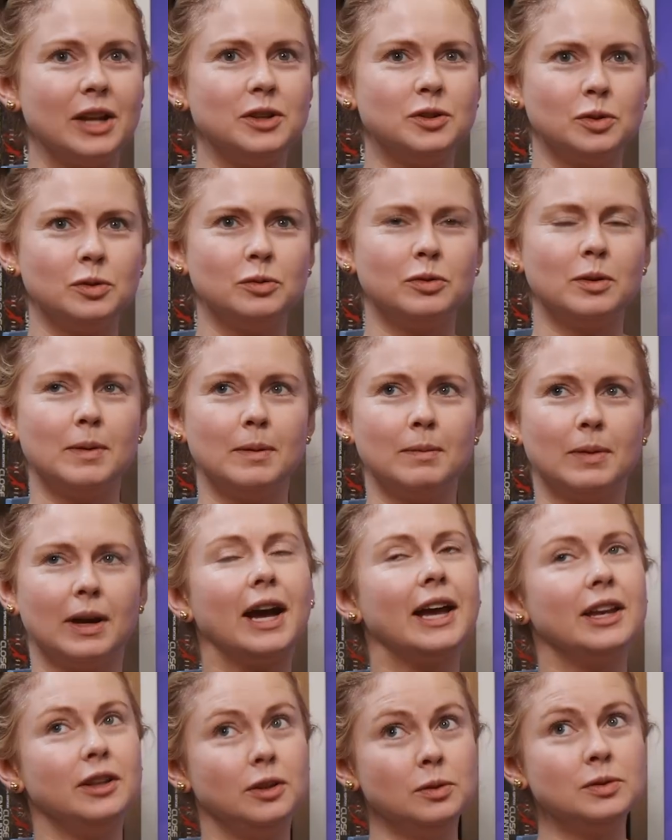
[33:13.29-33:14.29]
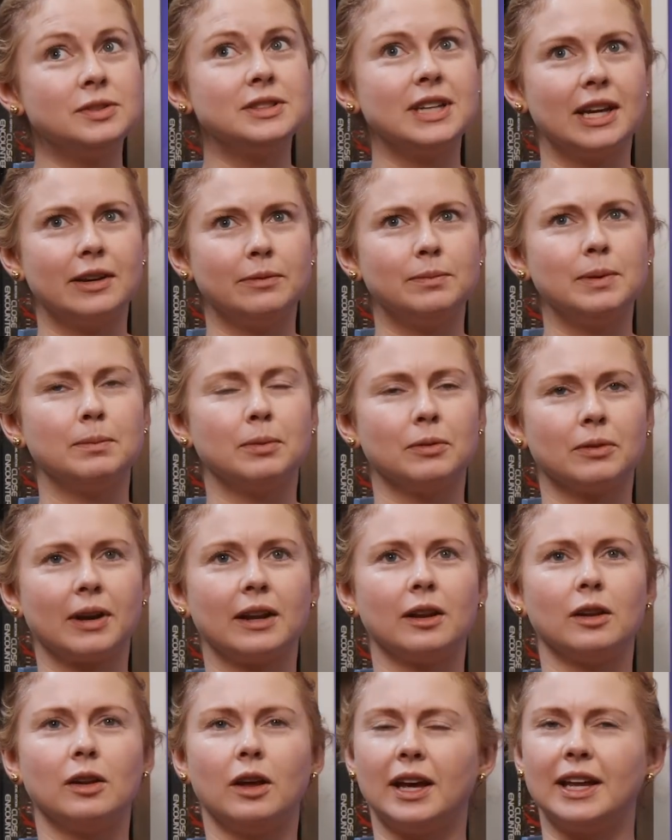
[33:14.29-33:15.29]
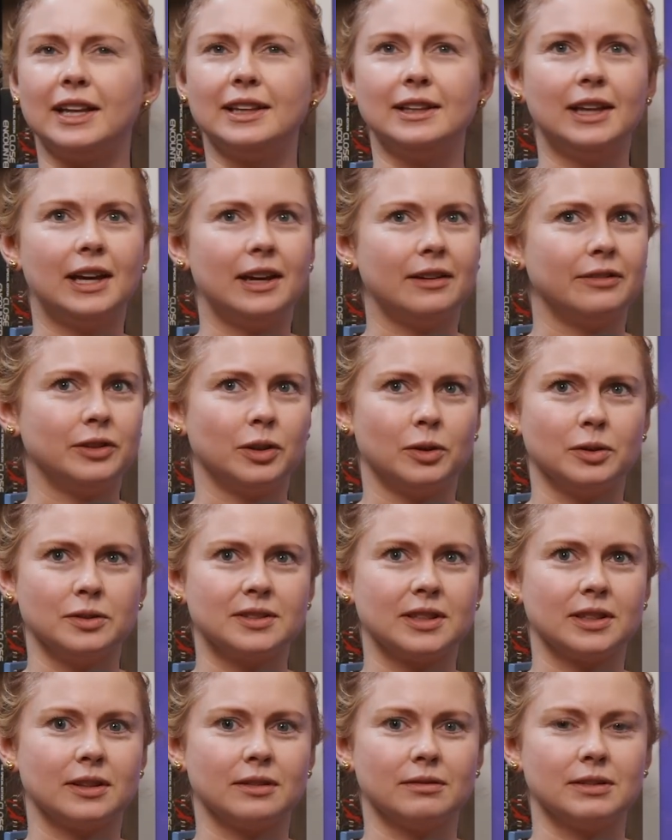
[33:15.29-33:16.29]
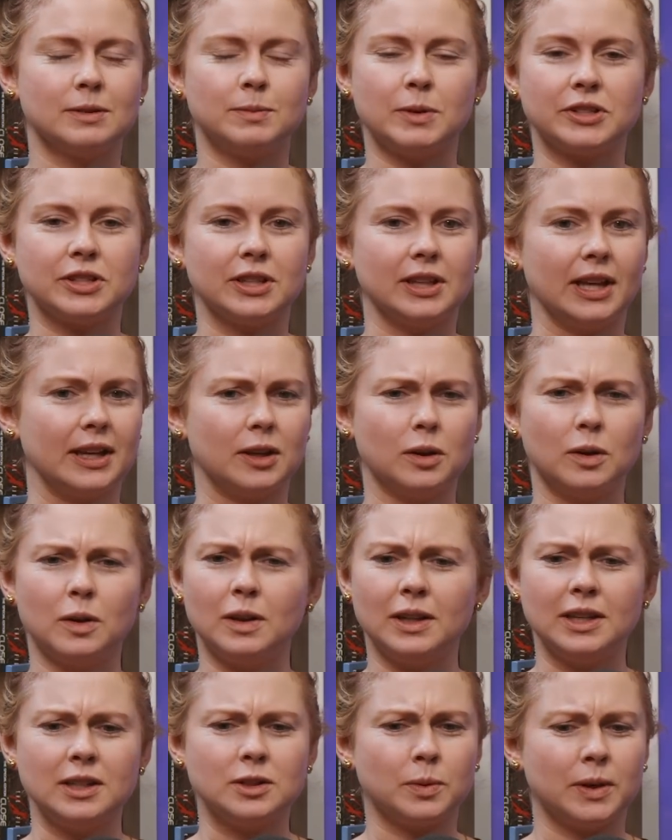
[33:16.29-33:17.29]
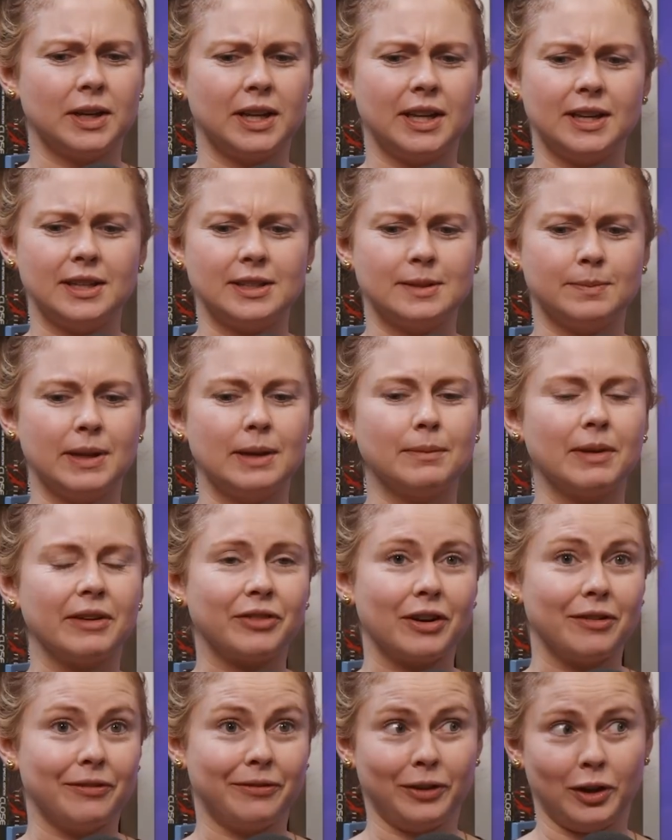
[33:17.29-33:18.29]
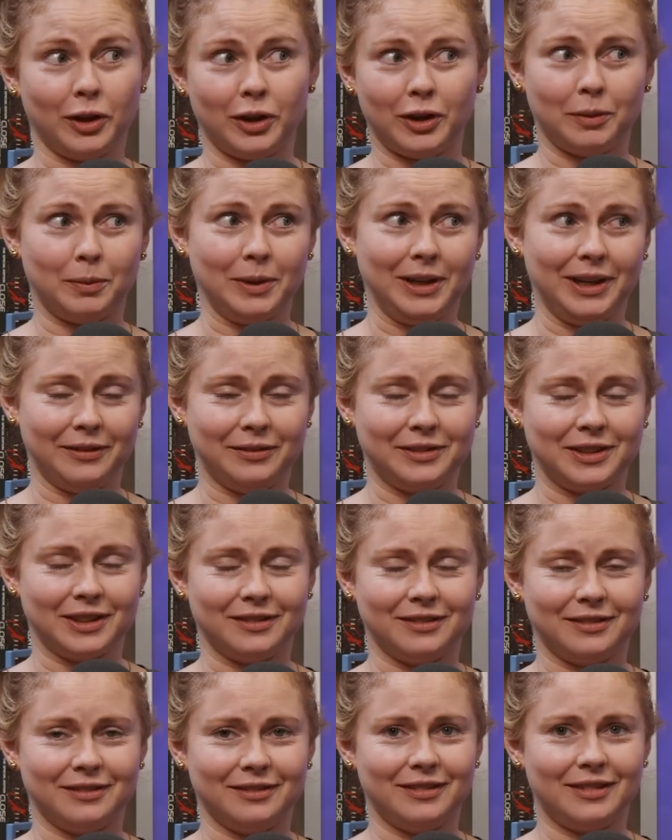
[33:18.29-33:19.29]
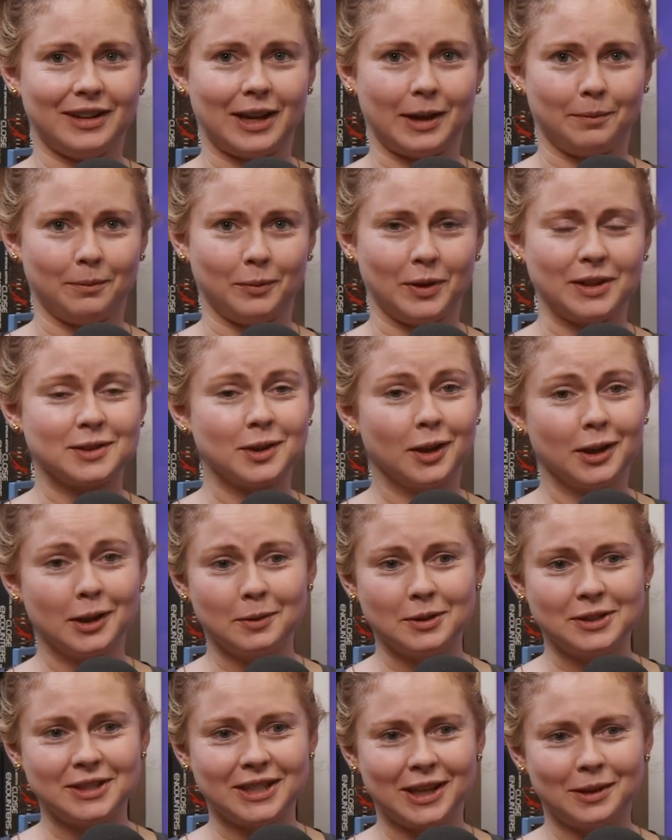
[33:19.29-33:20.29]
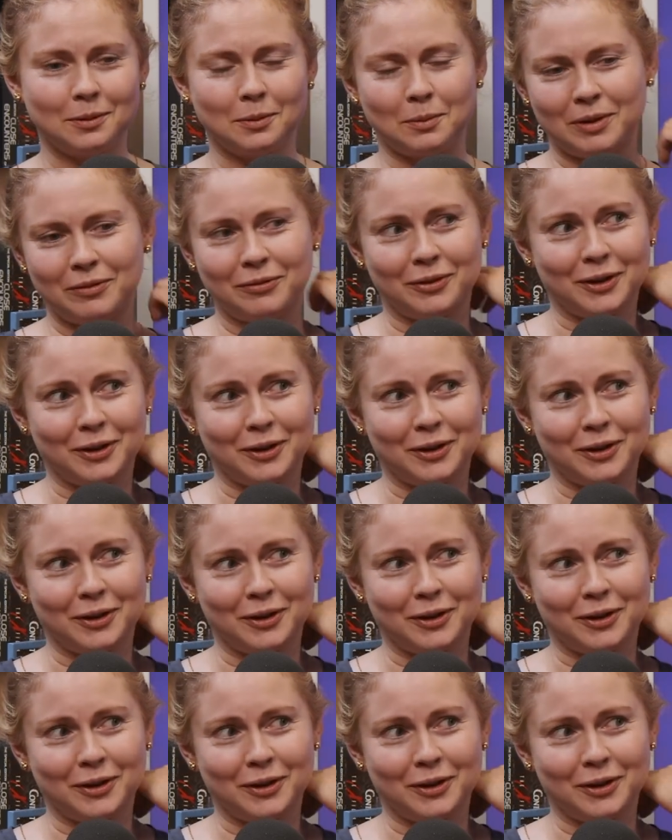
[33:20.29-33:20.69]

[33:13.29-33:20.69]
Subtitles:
I do remember I used to have people around a lot. I loved hosting, especially like early 20s. Me and my friend Fleur, we lived in West Hollywood together when we